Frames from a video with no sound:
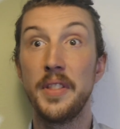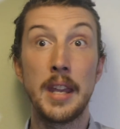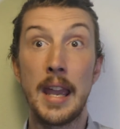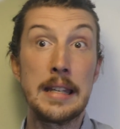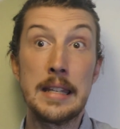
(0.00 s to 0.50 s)

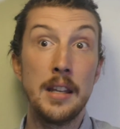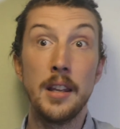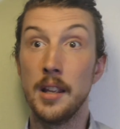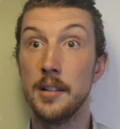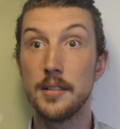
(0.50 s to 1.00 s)
the idea
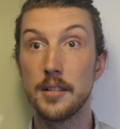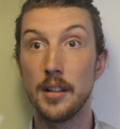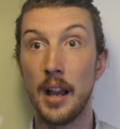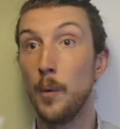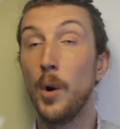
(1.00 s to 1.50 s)
is.
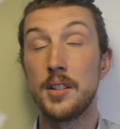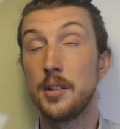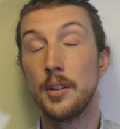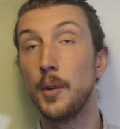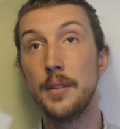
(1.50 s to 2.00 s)
I
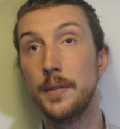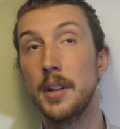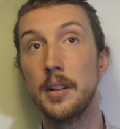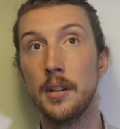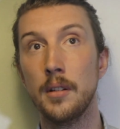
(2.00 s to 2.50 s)
watched a great
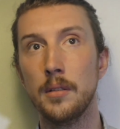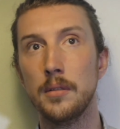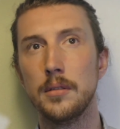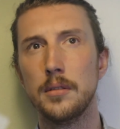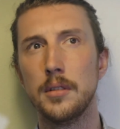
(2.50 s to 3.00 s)

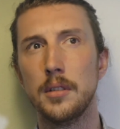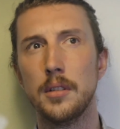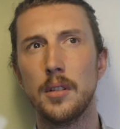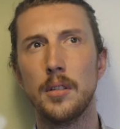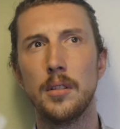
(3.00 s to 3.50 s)
video,
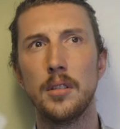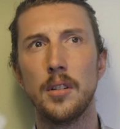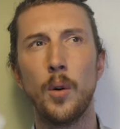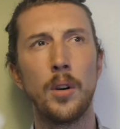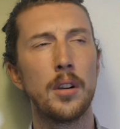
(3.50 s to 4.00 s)

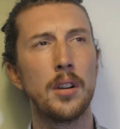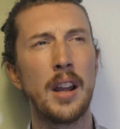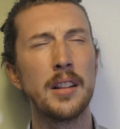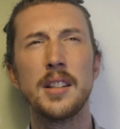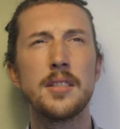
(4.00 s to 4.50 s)
or
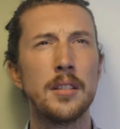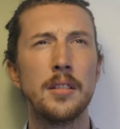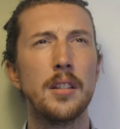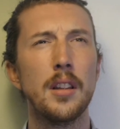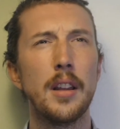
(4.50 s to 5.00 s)
I
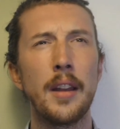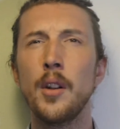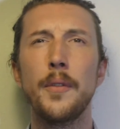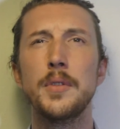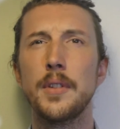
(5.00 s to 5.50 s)
listened, I don't
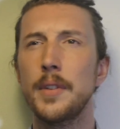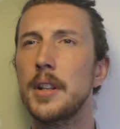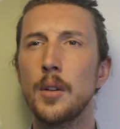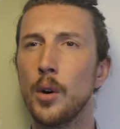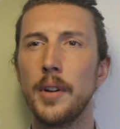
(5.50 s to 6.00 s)
know if it was a
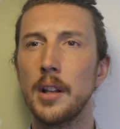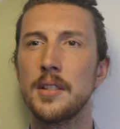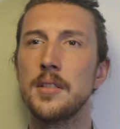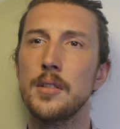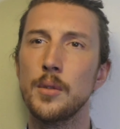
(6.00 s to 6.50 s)
video or if I
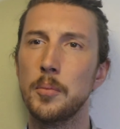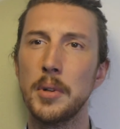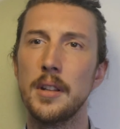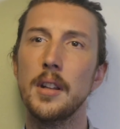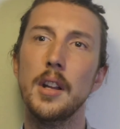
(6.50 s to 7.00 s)
listened to it,
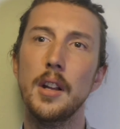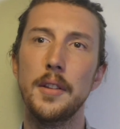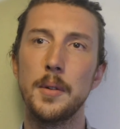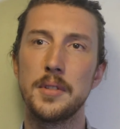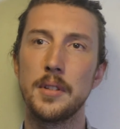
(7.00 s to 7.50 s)
but
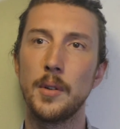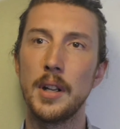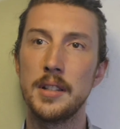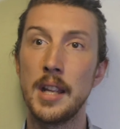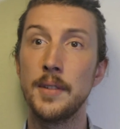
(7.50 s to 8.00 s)
there was a
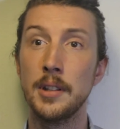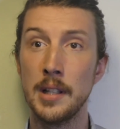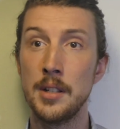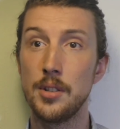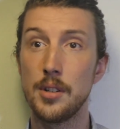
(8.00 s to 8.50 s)
great David
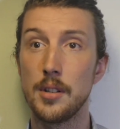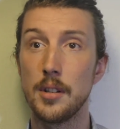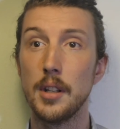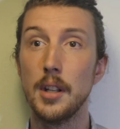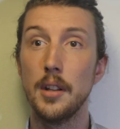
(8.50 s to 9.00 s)
Lynch
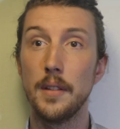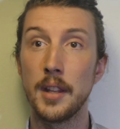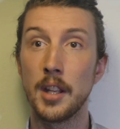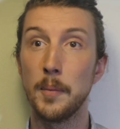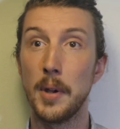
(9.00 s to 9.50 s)

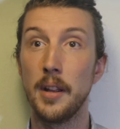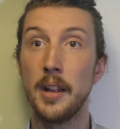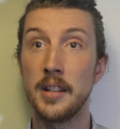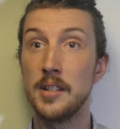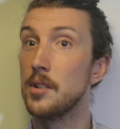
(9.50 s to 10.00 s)
thing about,
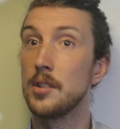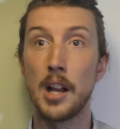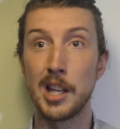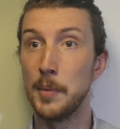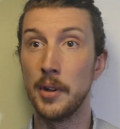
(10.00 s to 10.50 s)
and he's just
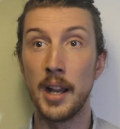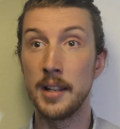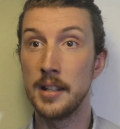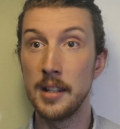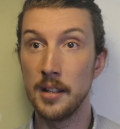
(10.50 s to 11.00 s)
talking about
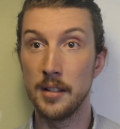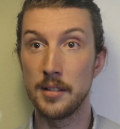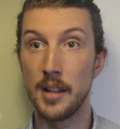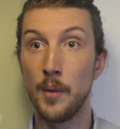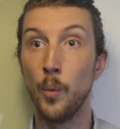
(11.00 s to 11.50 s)

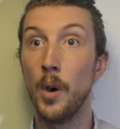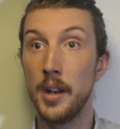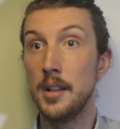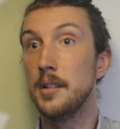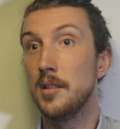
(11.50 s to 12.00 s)
ideas and what
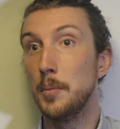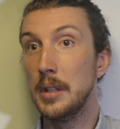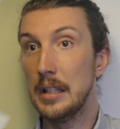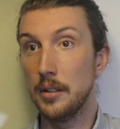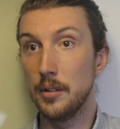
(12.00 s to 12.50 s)
it is to
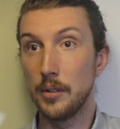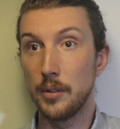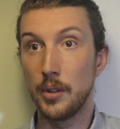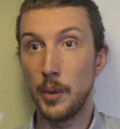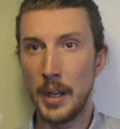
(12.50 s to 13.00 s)
be
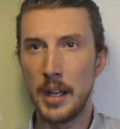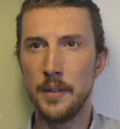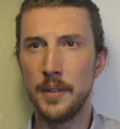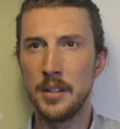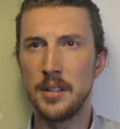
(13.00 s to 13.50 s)

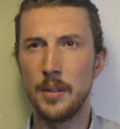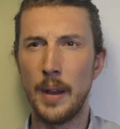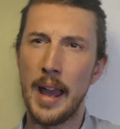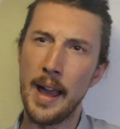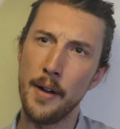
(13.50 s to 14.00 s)
creative and to
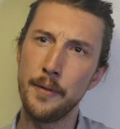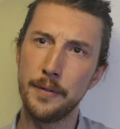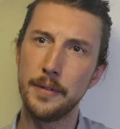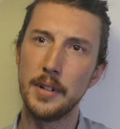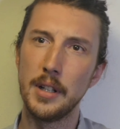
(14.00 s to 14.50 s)

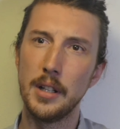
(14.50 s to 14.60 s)
have